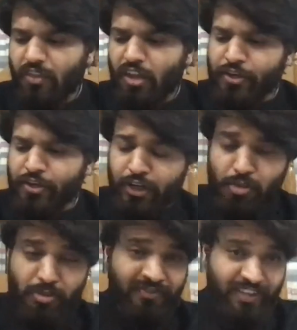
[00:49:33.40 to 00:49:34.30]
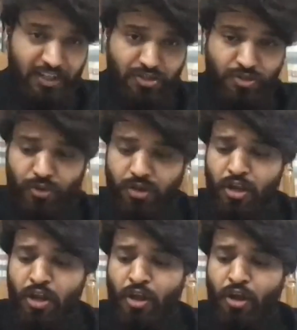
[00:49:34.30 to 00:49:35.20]
you need to be very sure
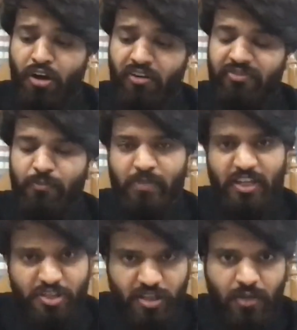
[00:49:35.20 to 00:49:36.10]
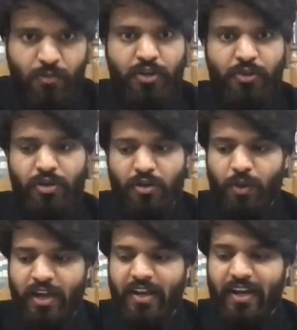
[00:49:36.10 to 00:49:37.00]
of mentioning what you
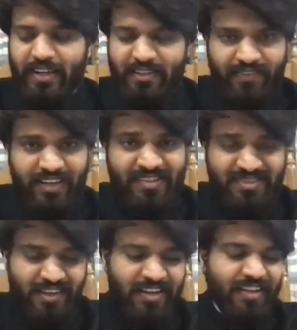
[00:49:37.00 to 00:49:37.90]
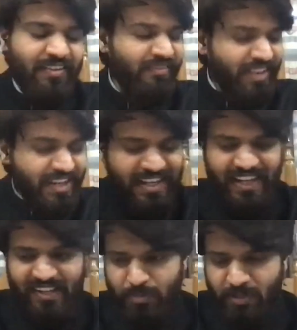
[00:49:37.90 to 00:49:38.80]
require at the very start and very
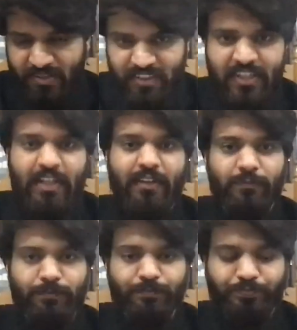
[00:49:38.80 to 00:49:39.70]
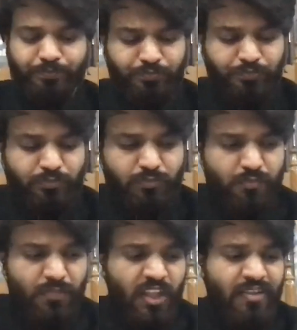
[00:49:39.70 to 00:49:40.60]
explicitly.
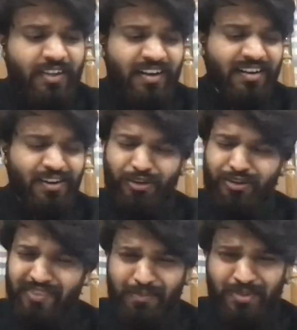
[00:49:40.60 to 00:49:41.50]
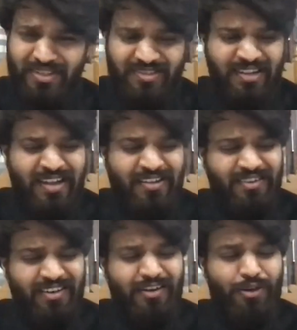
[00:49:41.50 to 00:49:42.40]
There are a lot of papers,
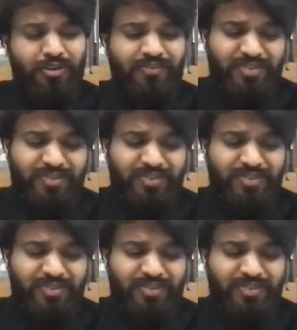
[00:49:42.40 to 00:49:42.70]
there are a lot of